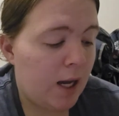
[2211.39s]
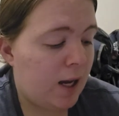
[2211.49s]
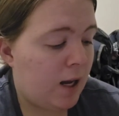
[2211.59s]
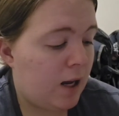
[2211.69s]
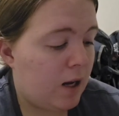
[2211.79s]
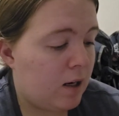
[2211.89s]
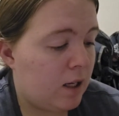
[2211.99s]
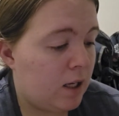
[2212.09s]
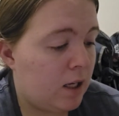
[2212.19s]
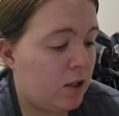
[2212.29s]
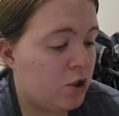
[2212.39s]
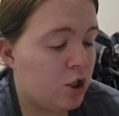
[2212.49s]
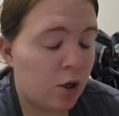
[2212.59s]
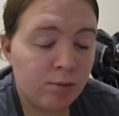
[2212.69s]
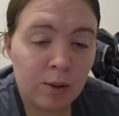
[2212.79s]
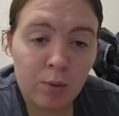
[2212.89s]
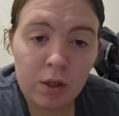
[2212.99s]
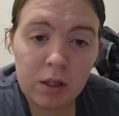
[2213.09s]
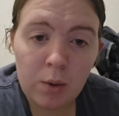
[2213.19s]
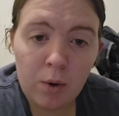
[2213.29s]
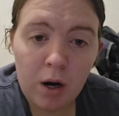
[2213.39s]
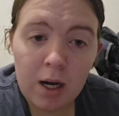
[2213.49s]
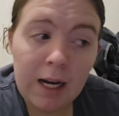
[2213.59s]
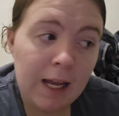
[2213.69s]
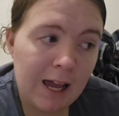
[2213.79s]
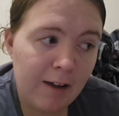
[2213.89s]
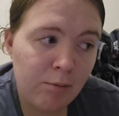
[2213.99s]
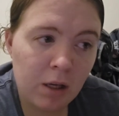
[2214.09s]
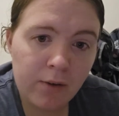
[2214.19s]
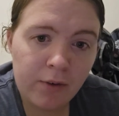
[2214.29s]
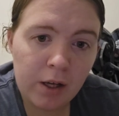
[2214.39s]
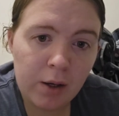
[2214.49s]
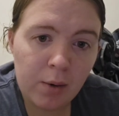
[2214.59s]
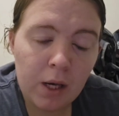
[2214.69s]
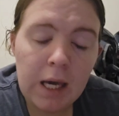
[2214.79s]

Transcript: And he showed me what they were and he gave me a few.